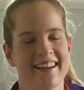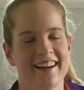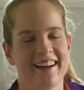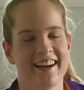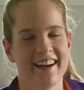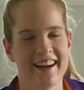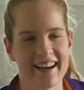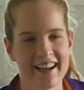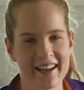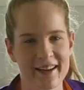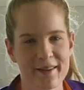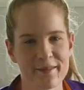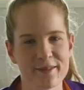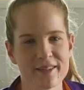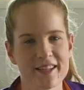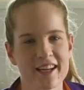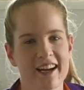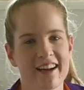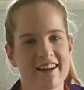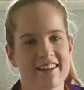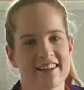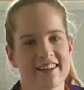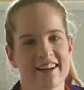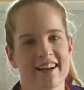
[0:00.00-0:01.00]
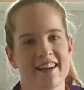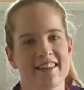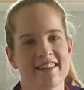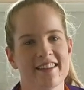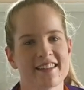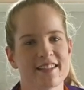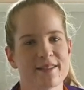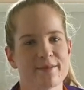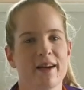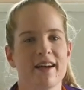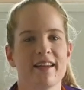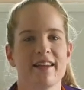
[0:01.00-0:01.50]
Hi, I'm Tara and
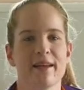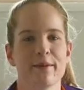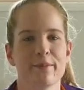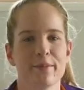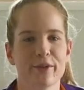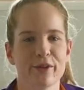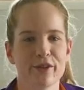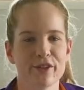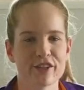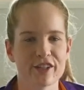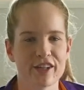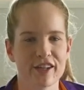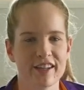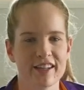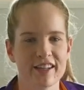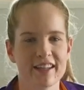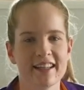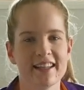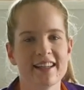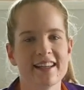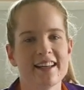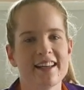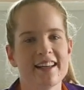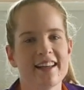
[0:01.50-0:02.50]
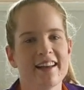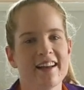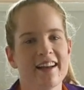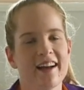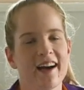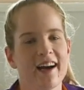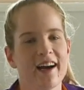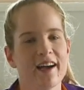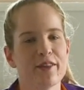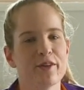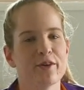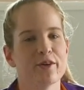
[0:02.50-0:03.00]
this is my netball journey.
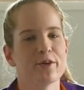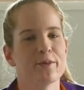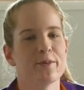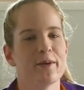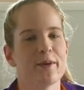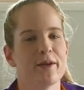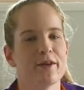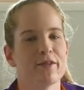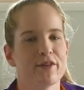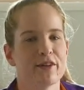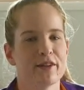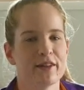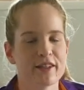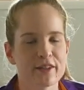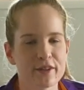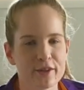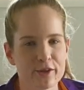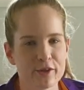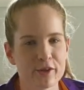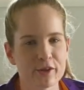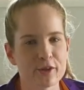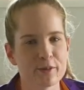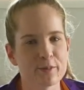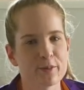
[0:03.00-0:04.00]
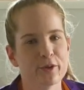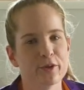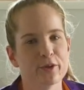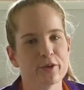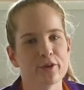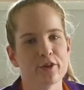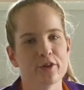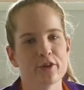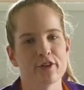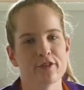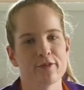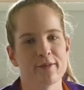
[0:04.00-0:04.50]
I thought it would be really cool to
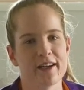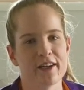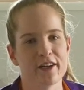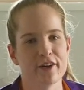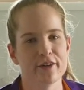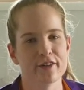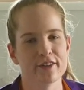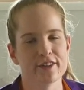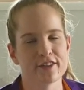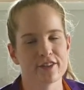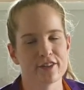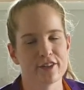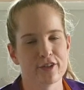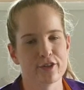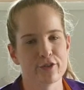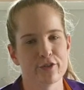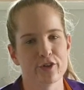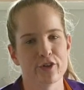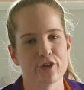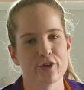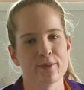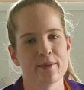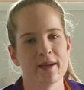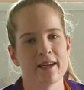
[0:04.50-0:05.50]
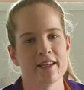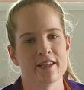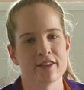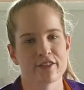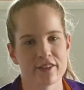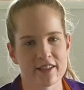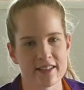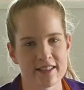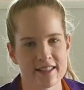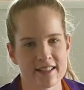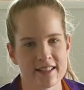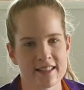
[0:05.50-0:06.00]
pull all of my old uniform and
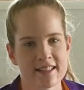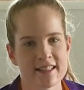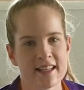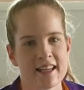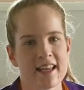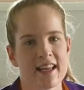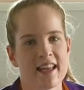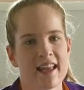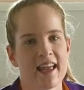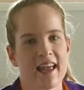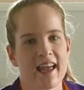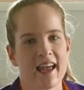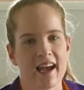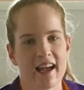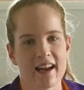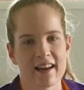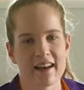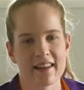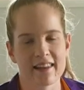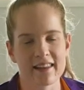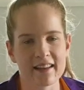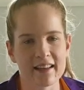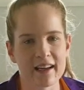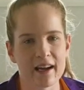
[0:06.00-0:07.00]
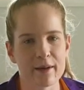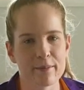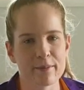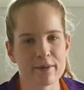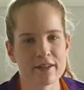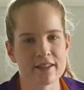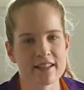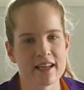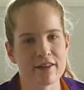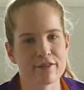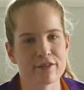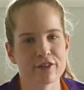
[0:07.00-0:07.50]
dresses out of the
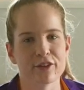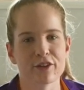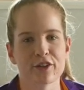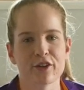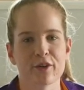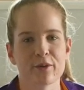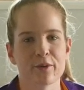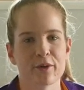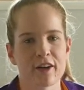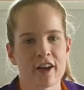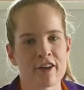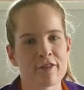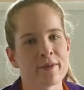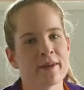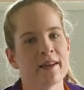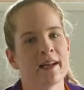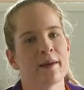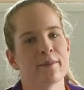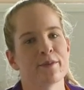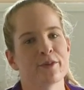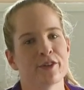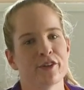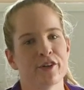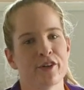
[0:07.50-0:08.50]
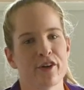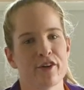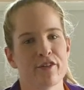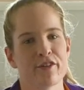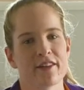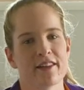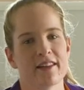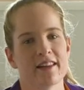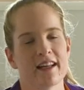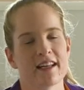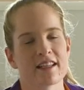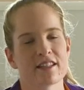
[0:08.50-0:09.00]
cupboard to have a look at what I've been up to over
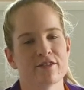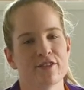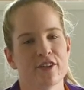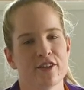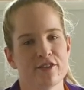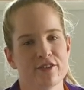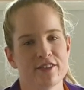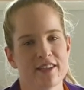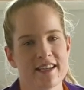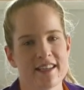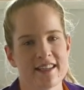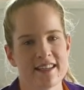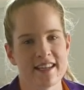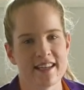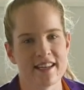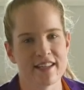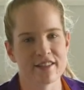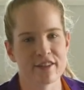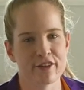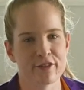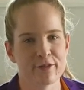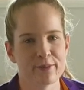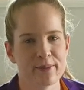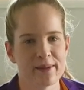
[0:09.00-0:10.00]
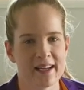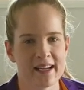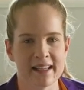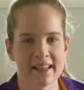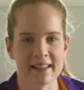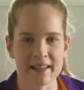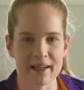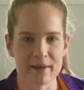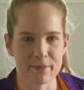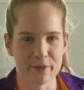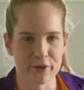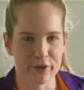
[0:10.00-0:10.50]
the last 15 years of playing
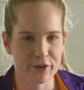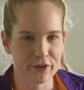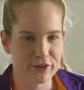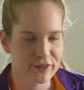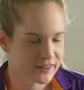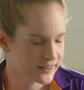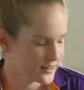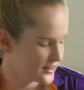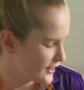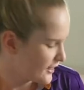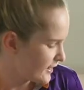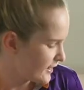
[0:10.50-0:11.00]
netball.